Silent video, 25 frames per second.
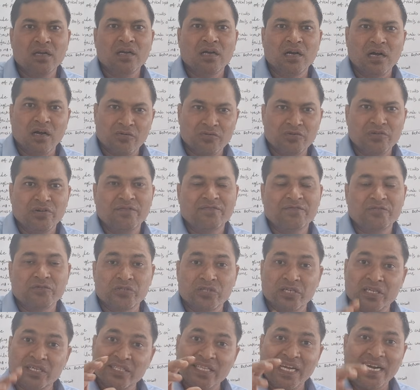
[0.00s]
how you have to
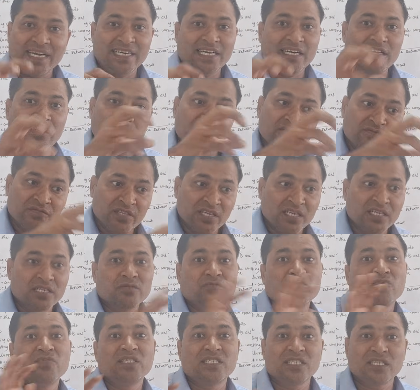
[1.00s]
check that kind of things,
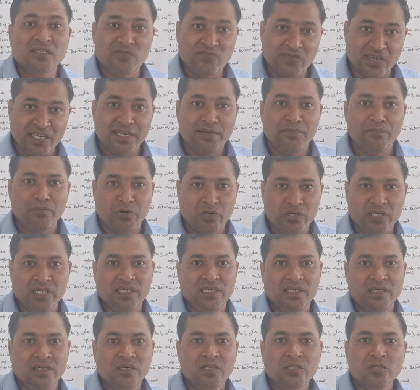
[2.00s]
which is very important.
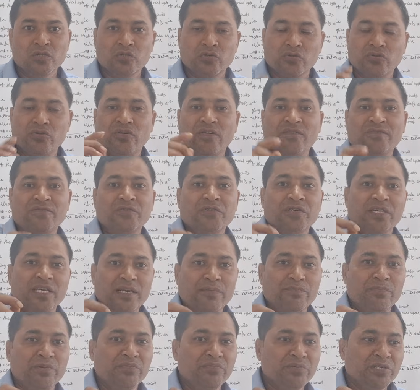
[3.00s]
So you have to
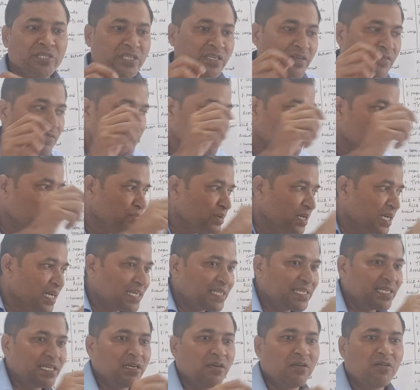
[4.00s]
take permission from
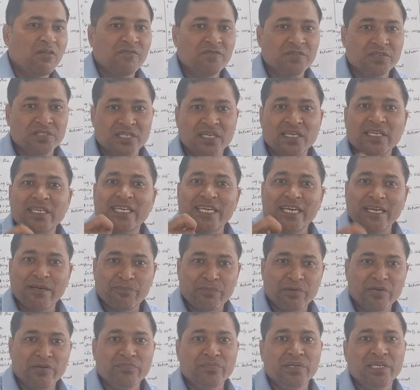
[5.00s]
electrical officer, take
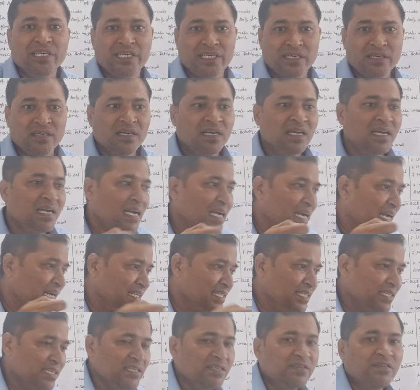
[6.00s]
permit, and
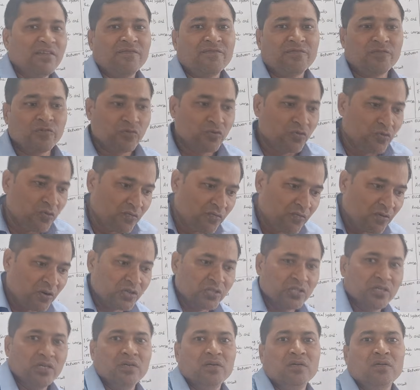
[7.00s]
then you have to go for
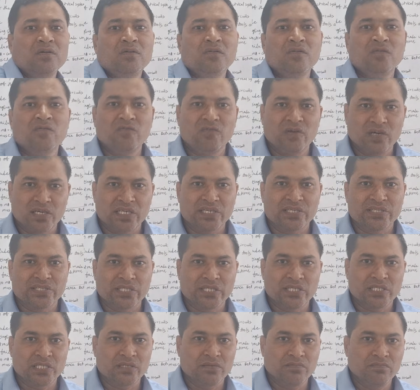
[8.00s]
the working
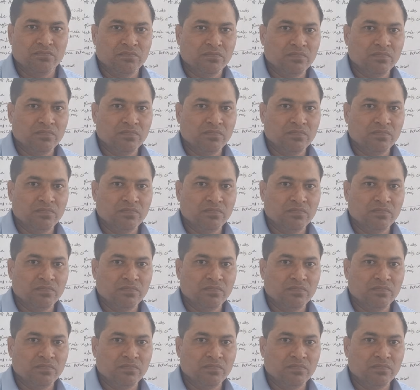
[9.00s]
system.